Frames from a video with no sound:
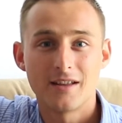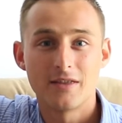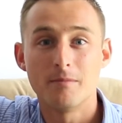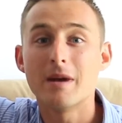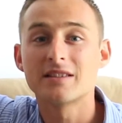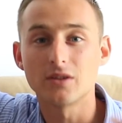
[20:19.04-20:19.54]

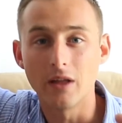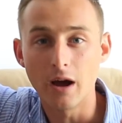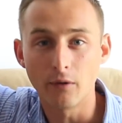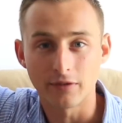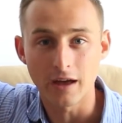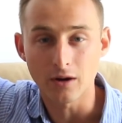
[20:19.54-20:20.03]
the mental
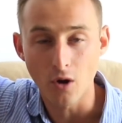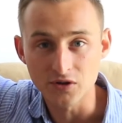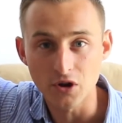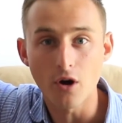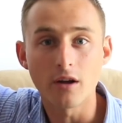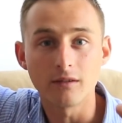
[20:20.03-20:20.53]
health that
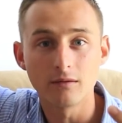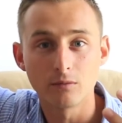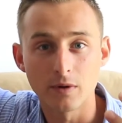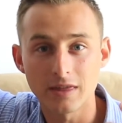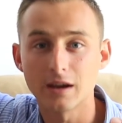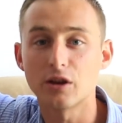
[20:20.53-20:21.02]
goes on
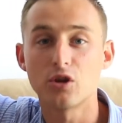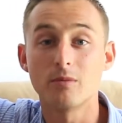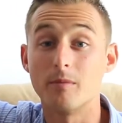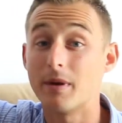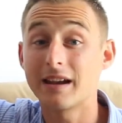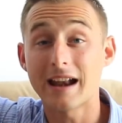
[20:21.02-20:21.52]
within a
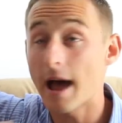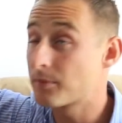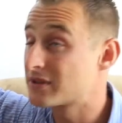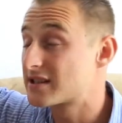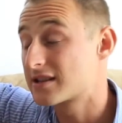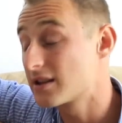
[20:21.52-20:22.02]
human being. It
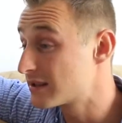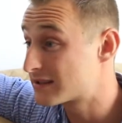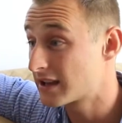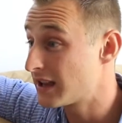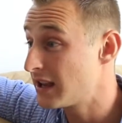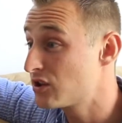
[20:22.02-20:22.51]
happens
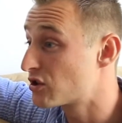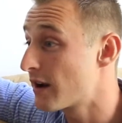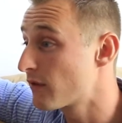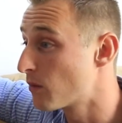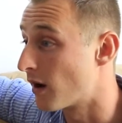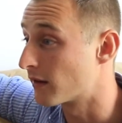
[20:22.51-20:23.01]
to each and
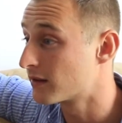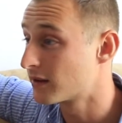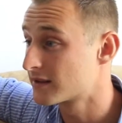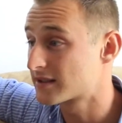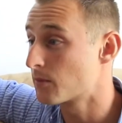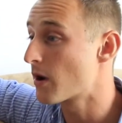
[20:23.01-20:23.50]
everyone
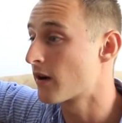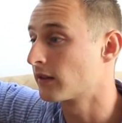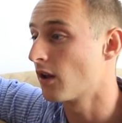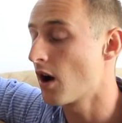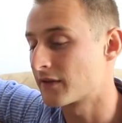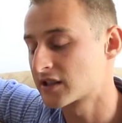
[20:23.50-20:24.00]
somewhere in
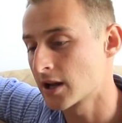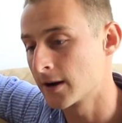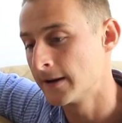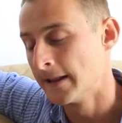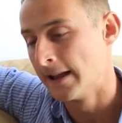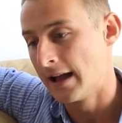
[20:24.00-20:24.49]
life.
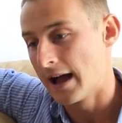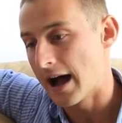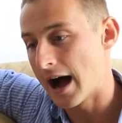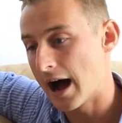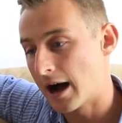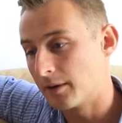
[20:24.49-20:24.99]
So
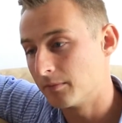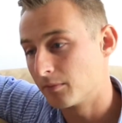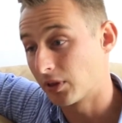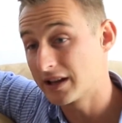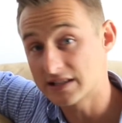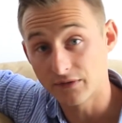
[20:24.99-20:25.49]

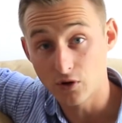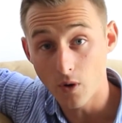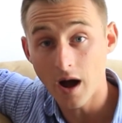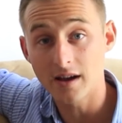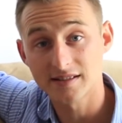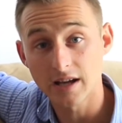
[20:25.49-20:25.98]
please, if you
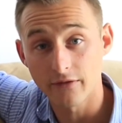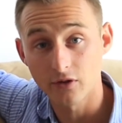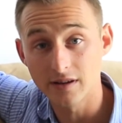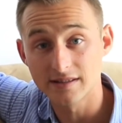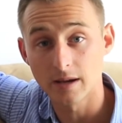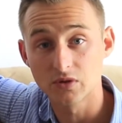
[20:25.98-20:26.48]
are
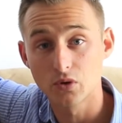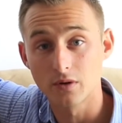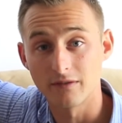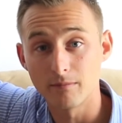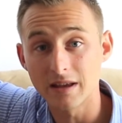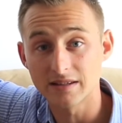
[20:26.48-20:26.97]
suffering some sort
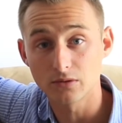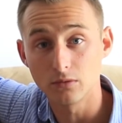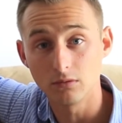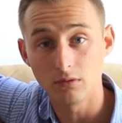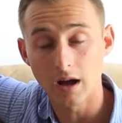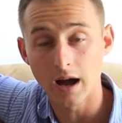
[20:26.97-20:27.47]
of
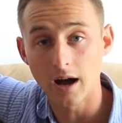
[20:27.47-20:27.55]
mental